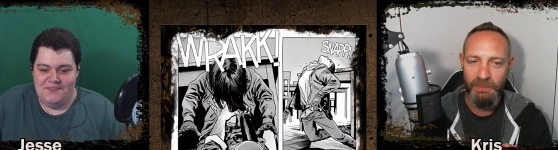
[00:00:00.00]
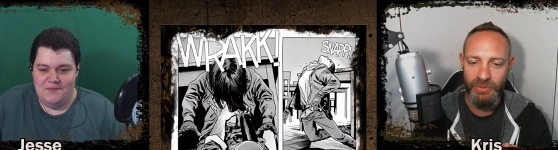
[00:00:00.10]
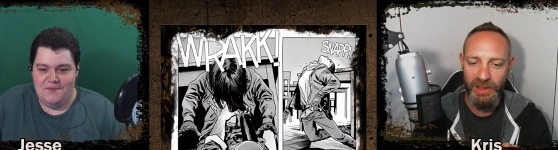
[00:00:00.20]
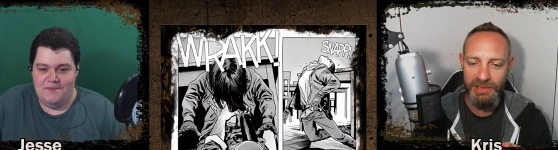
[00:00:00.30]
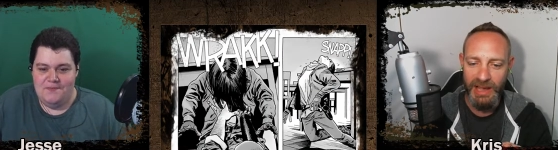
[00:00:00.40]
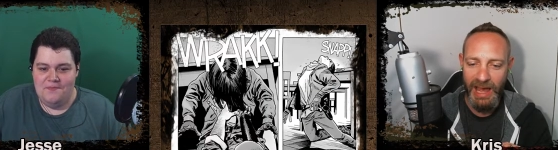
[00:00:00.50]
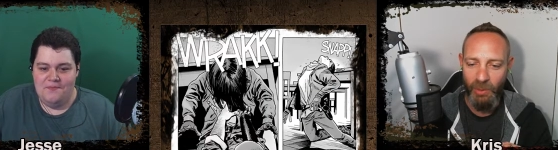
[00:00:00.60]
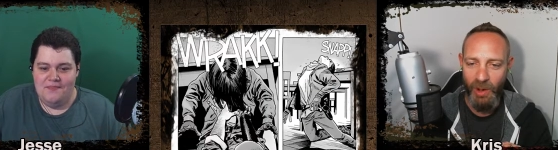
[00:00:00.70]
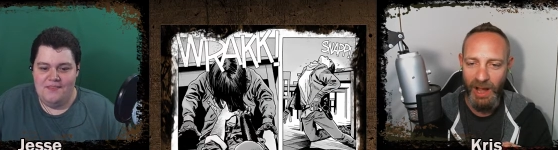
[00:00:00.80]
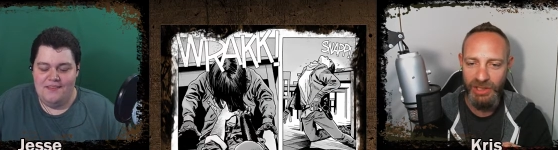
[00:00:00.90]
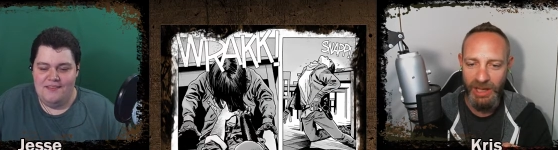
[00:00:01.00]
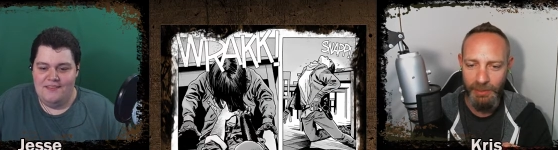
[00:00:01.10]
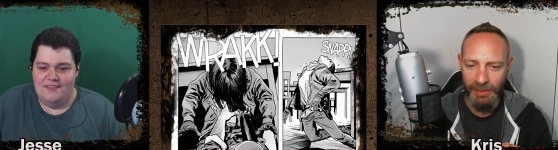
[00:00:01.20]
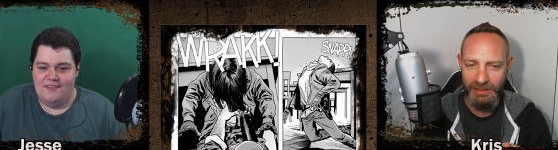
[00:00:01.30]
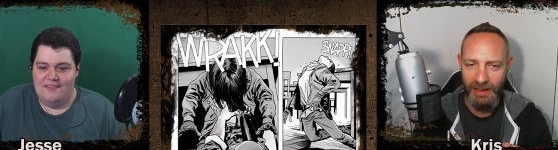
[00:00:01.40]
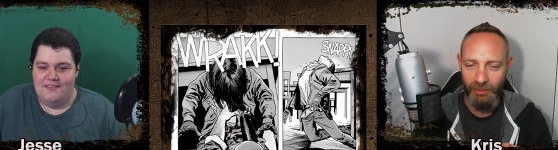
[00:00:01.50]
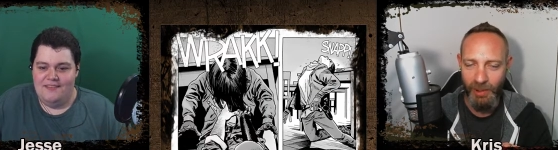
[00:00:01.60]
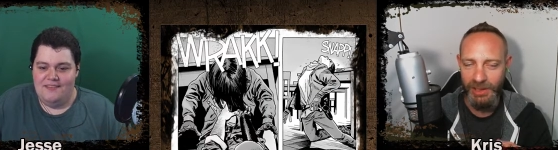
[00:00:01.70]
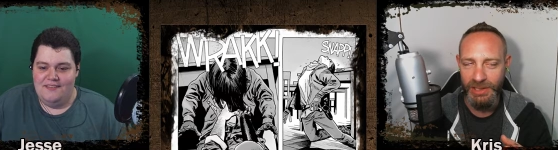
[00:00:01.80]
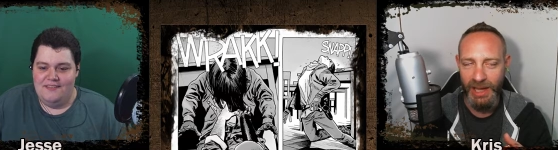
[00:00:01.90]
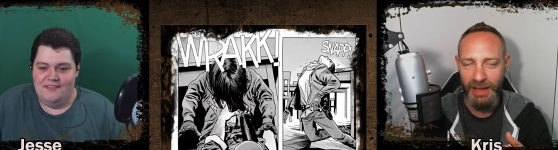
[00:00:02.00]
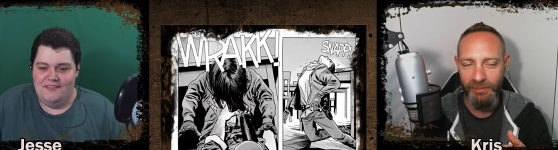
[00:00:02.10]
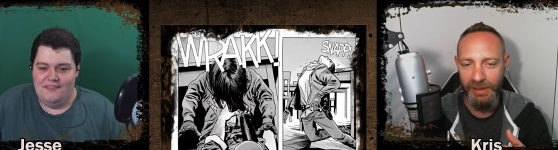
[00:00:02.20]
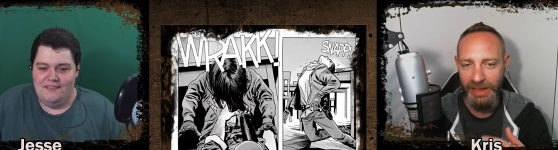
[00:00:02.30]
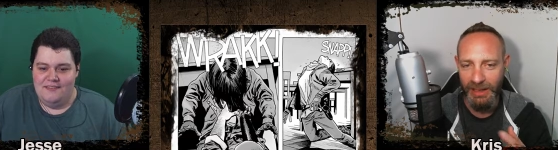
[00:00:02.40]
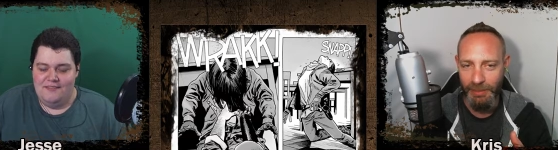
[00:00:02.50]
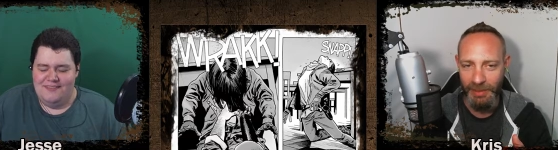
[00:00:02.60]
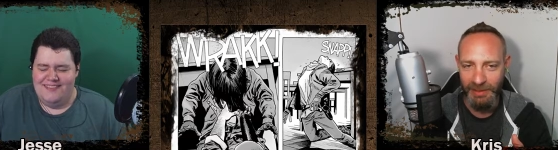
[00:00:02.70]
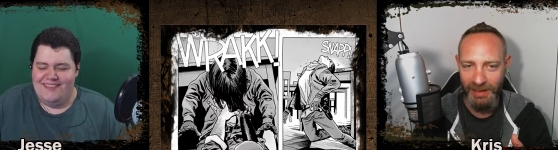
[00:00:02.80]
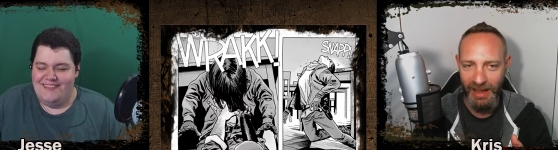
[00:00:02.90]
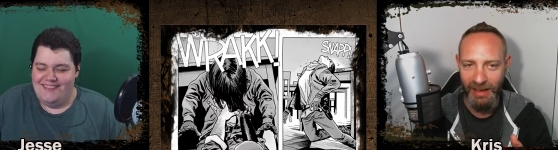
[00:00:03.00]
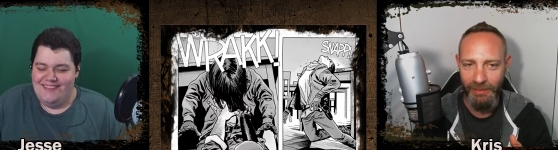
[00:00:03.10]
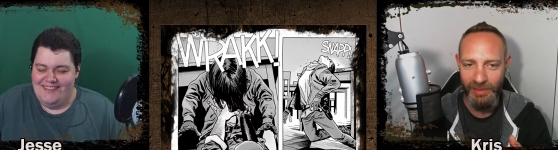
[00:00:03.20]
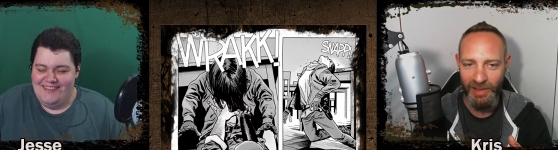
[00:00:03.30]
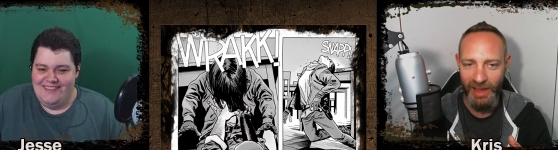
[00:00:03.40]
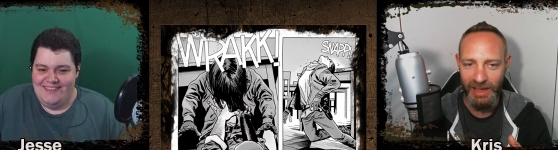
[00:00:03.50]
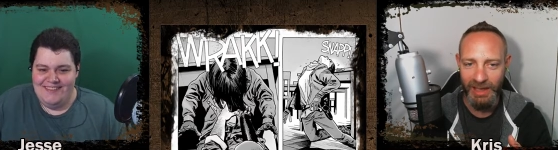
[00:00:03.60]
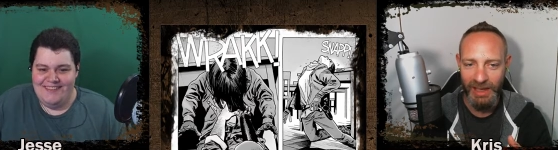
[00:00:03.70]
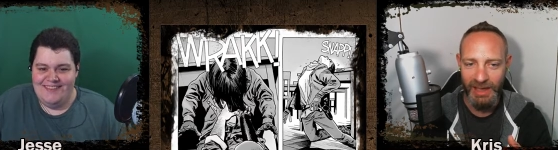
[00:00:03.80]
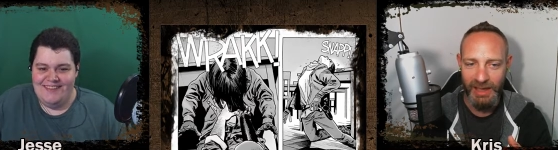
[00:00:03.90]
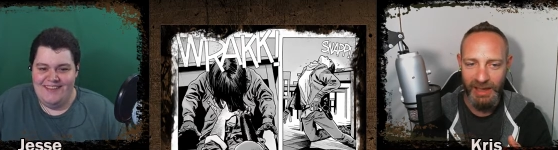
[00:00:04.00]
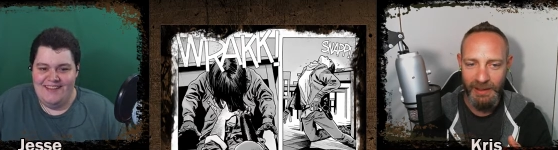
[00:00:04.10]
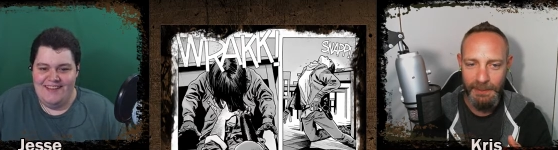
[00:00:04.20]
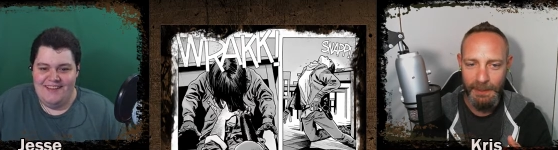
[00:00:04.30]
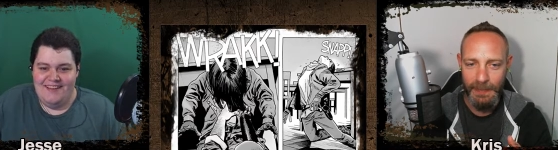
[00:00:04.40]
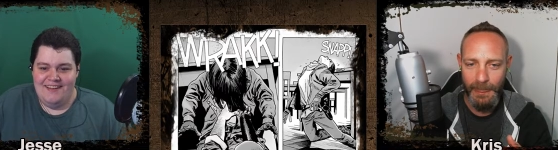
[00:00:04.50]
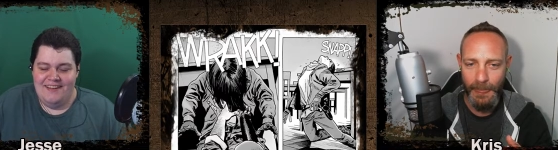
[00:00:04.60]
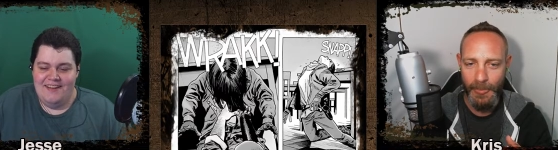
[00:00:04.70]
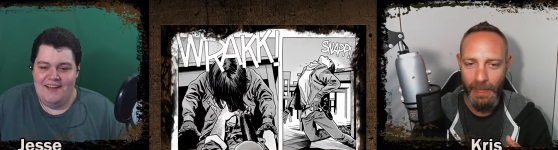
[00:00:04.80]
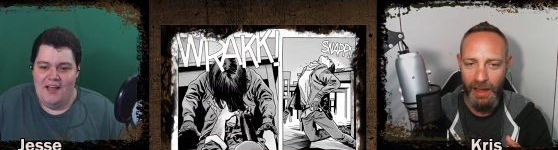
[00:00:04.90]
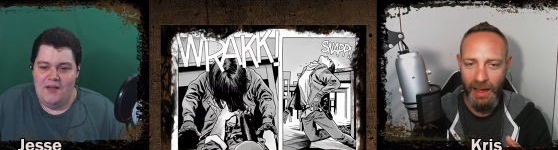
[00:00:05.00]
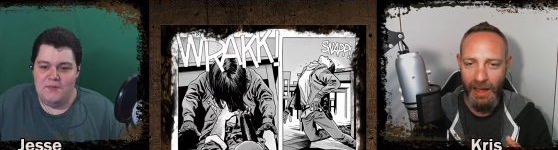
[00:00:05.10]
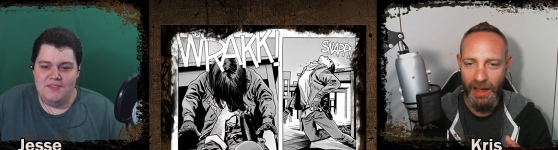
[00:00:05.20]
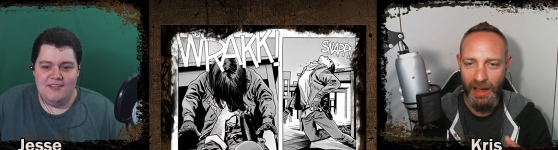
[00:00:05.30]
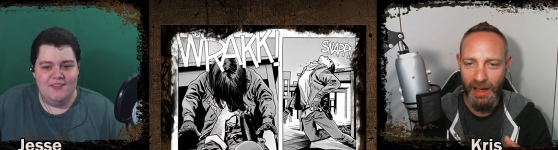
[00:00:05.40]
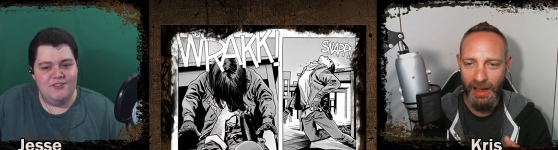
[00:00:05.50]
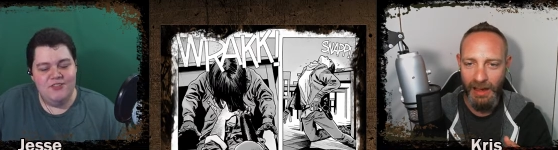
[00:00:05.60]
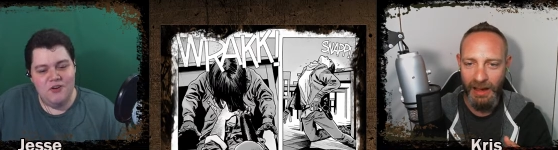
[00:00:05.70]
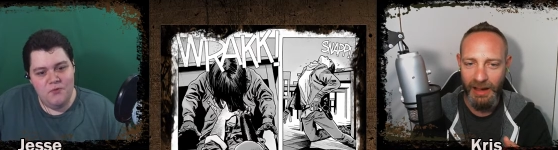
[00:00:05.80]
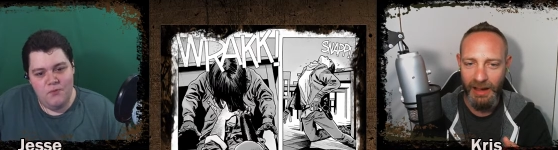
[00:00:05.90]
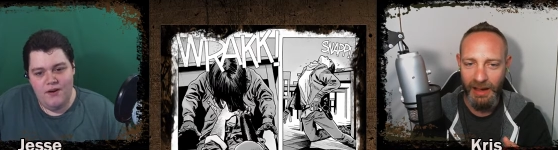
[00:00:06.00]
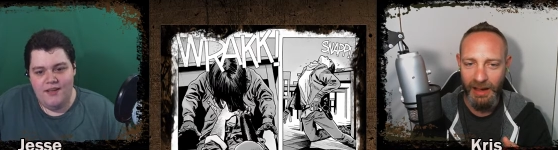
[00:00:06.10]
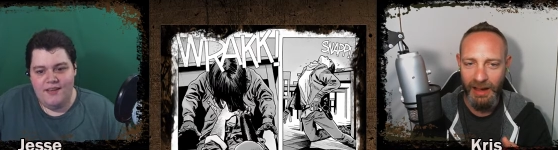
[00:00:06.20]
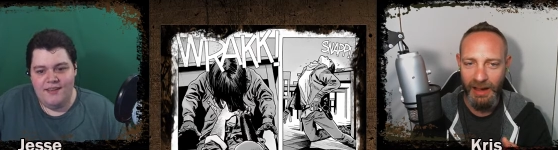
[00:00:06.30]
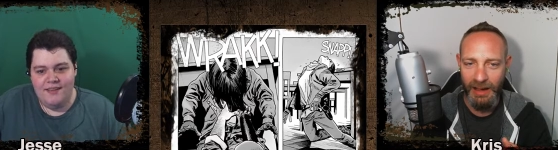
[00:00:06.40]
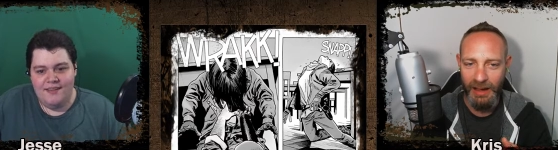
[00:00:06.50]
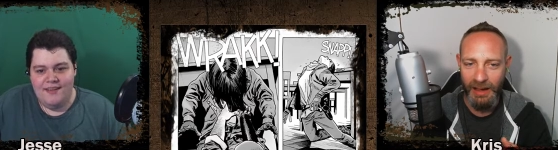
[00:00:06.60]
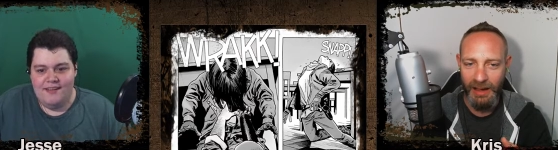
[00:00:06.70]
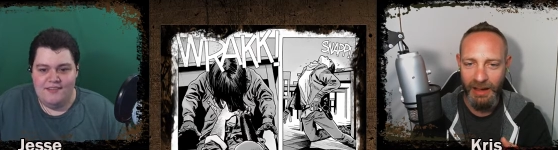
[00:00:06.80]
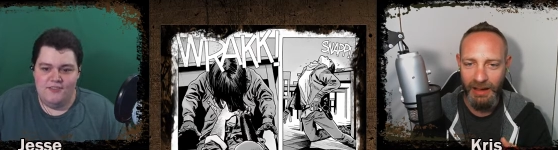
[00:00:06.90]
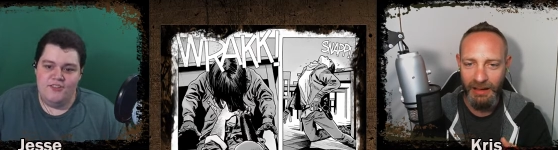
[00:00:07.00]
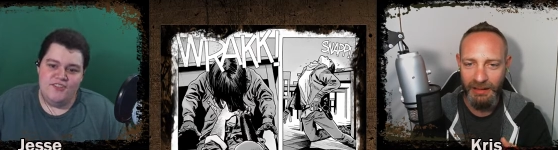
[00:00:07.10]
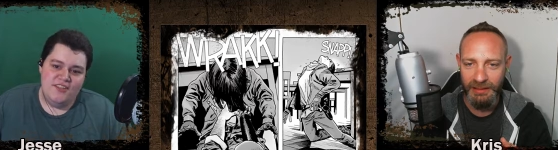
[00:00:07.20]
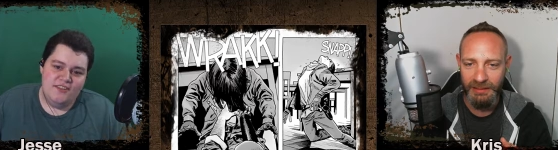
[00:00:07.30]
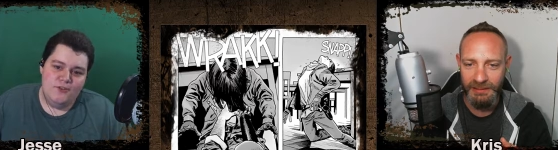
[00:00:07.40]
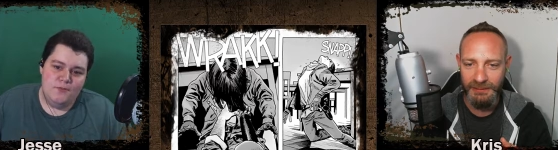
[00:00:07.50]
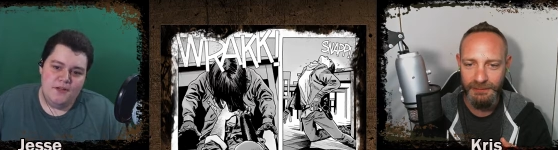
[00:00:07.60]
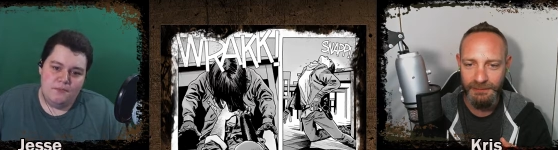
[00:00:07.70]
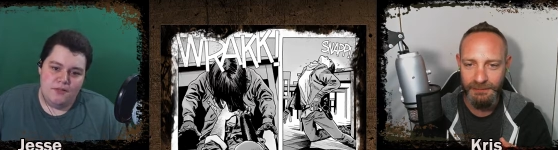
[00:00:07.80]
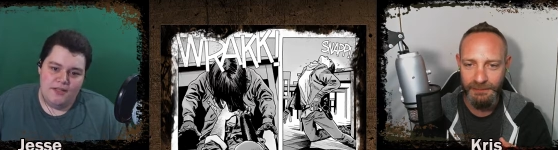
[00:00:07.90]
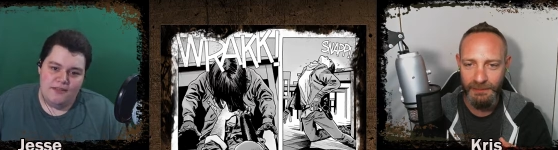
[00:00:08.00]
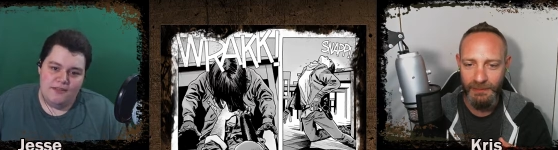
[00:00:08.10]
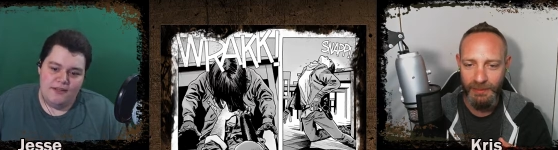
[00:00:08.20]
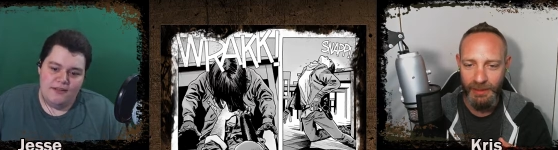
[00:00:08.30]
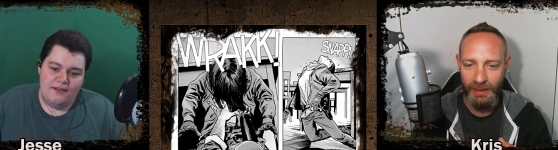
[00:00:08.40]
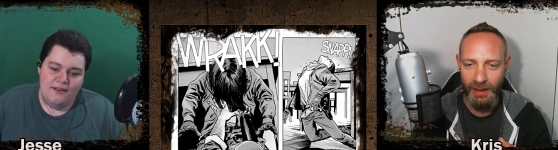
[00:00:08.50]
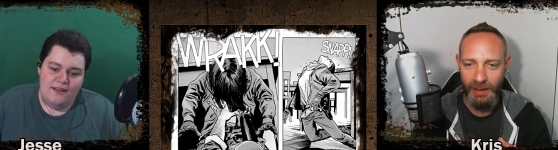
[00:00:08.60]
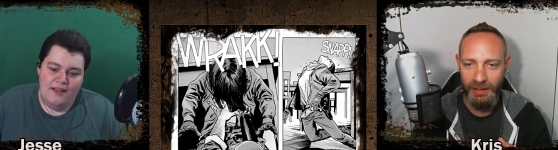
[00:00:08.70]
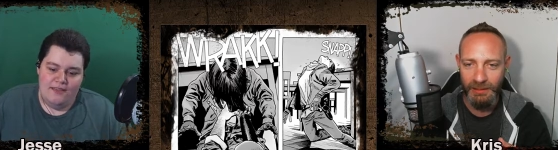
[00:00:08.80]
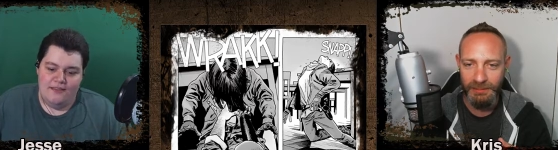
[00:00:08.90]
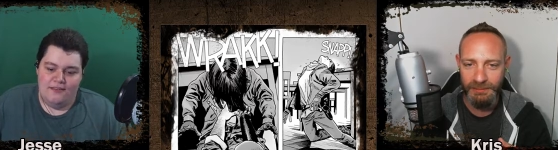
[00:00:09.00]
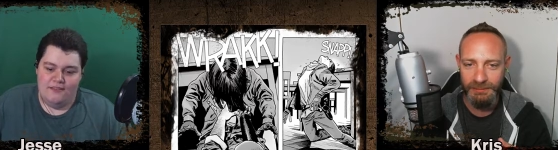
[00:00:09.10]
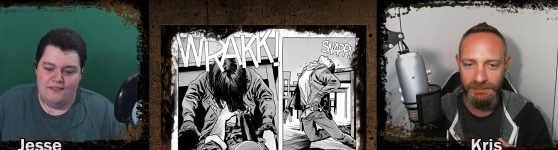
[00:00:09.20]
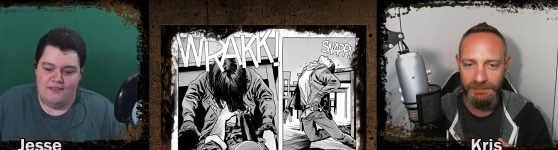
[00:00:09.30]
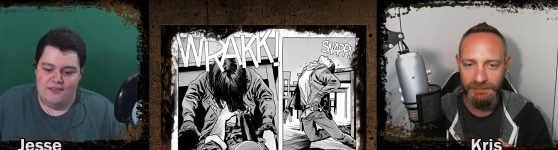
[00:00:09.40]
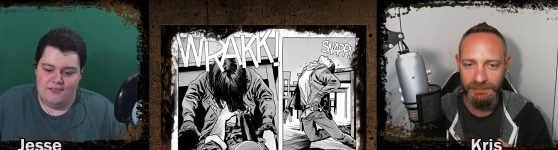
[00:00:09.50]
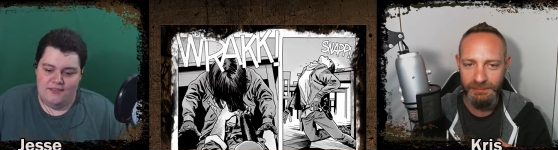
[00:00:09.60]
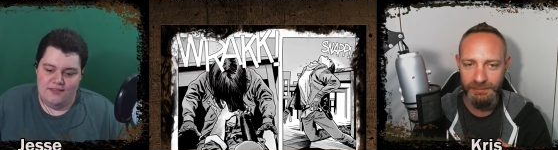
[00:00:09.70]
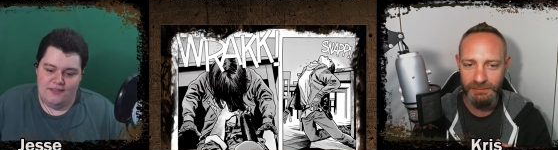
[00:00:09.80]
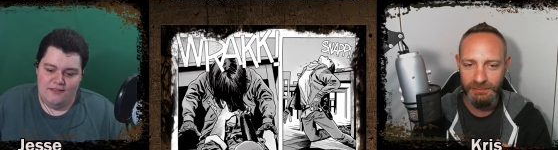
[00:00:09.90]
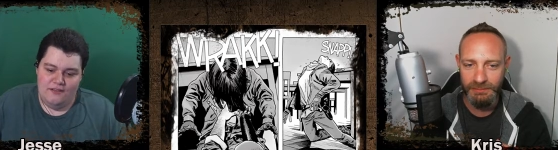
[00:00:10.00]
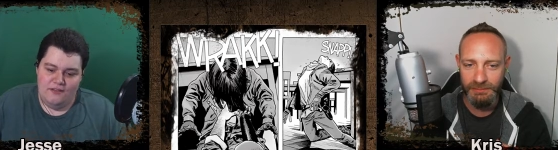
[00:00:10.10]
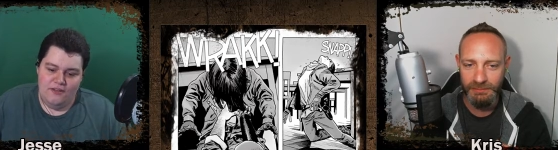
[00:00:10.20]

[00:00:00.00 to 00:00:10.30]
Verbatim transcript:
Speaker 1: this I had to watch a couple of times. Watch. I had to read a couple of times. Like I was
Speaker 2: like, there's no way. And you see the little bit of blood there, and then it's like, oh yeah,